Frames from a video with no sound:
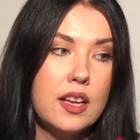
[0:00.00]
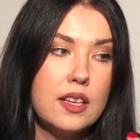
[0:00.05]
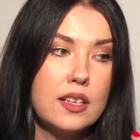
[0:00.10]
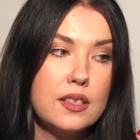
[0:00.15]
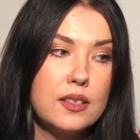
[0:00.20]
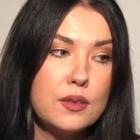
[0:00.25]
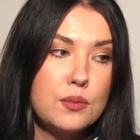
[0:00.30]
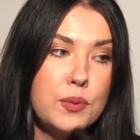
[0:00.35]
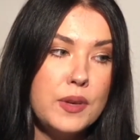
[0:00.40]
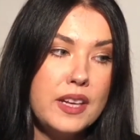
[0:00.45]

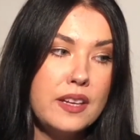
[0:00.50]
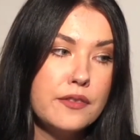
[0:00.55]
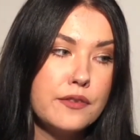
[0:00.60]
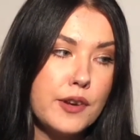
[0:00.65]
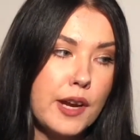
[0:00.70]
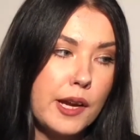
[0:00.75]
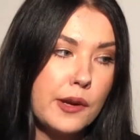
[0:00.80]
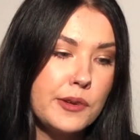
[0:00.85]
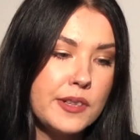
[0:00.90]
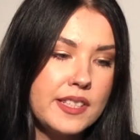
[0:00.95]
sweet
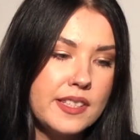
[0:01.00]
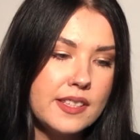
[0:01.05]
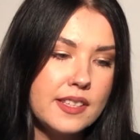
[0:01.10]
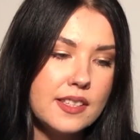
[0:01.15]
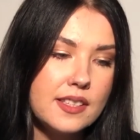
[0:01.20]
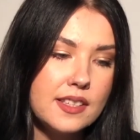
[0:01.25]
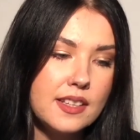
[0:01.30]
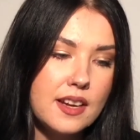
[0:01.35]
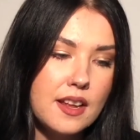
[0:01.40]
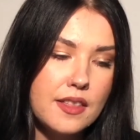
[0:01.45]

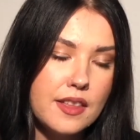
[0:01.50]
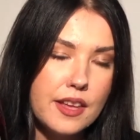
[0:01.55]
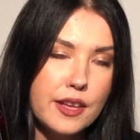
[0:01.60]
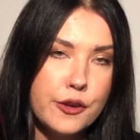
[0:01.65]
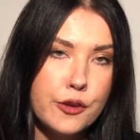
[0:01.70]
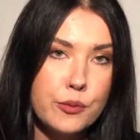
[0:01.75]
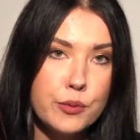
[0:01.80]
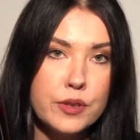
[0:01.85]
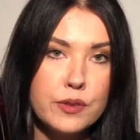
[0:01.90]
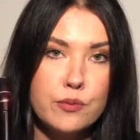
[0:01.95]
fragrances, then I think
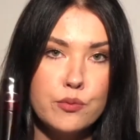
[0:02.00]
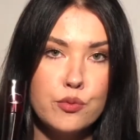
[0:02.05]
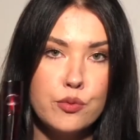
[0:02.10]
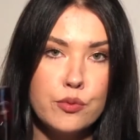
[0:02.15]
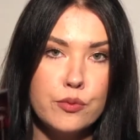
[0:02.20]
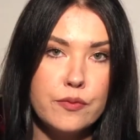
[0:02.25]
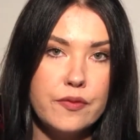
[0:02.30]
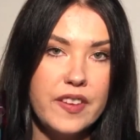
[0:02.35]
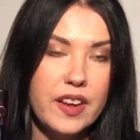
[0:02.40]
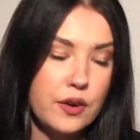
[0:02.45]
you would
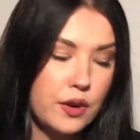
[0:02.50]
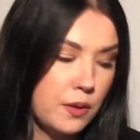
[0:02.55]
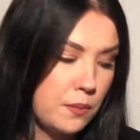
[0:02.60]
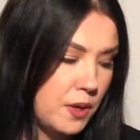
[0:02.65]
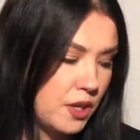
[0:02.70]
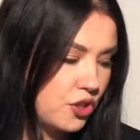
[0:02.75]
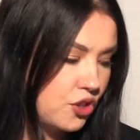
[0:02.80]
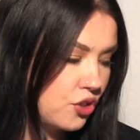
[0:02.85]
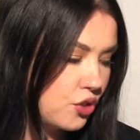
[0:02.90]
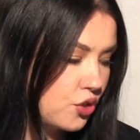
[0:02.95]
very
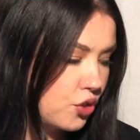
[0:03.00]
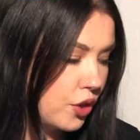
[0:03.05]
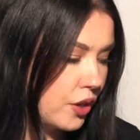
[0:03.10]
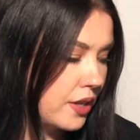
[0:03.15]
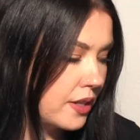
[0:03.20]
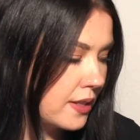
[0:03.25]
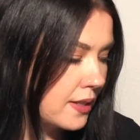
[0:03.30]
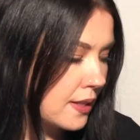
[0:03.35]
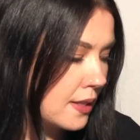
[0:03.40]
much enjoy this,